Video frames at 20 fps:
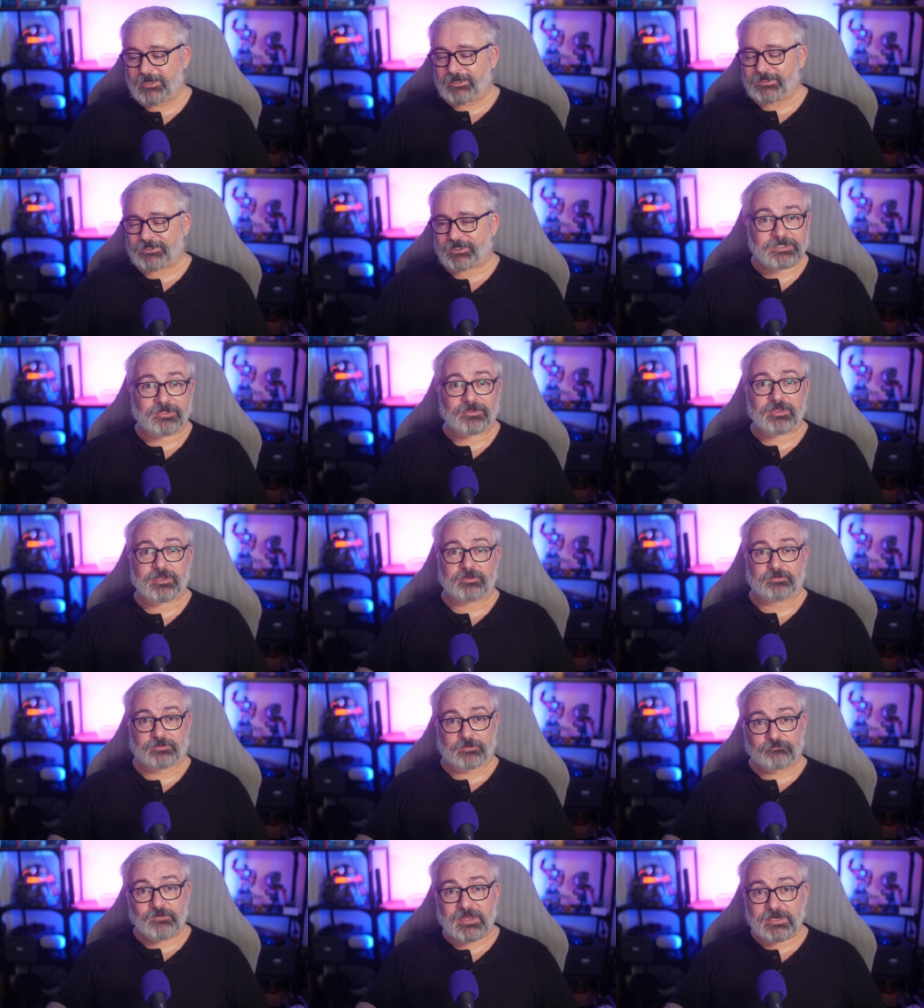So here's the
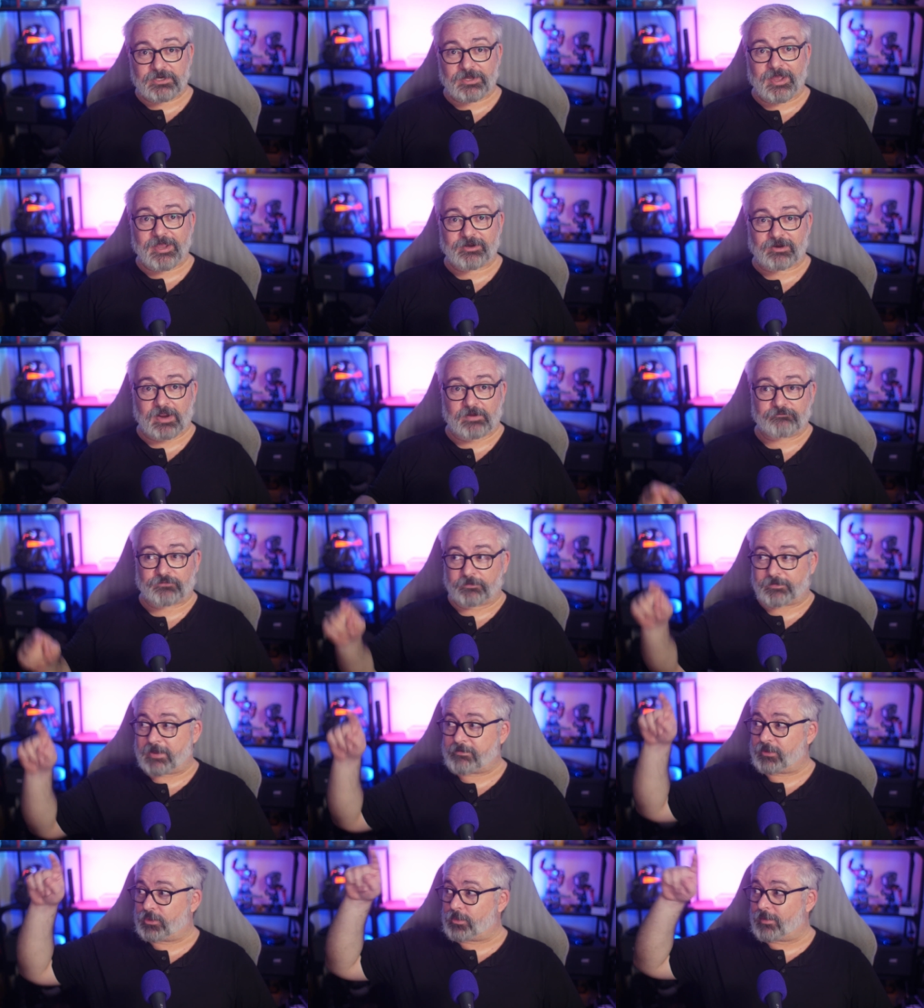thing, the Venn diagram
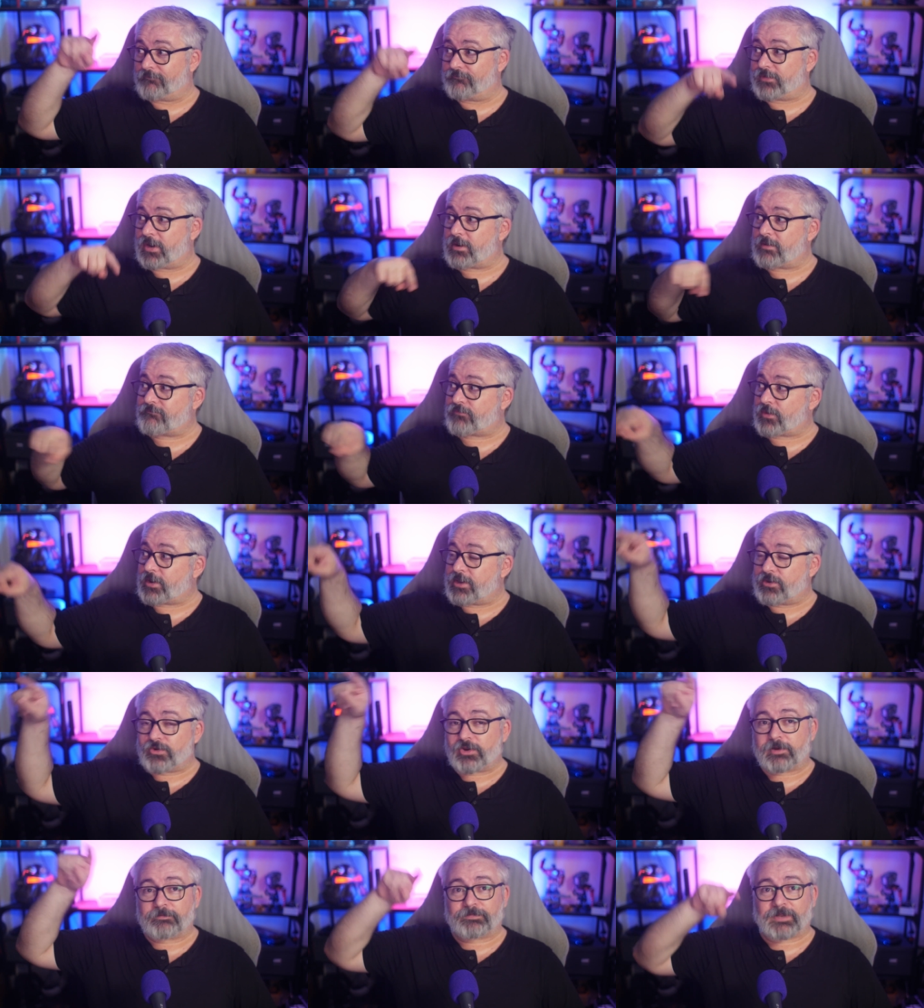for people who are very,
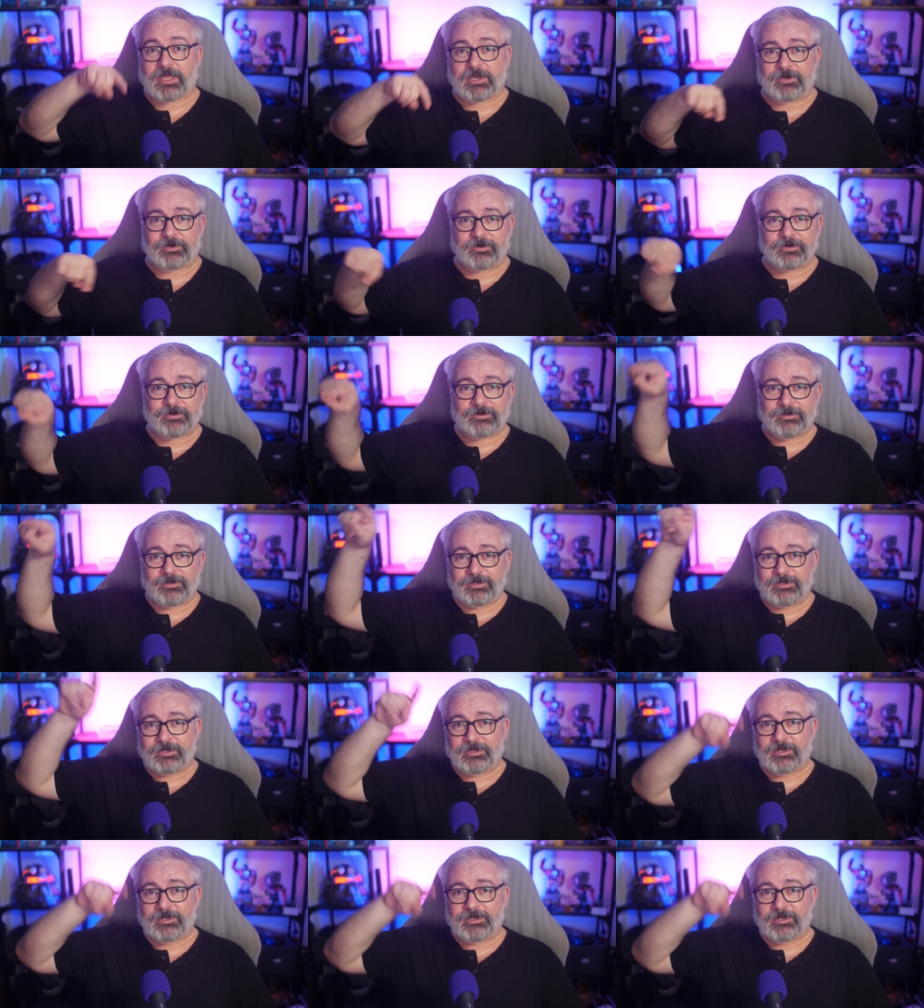very good at Blender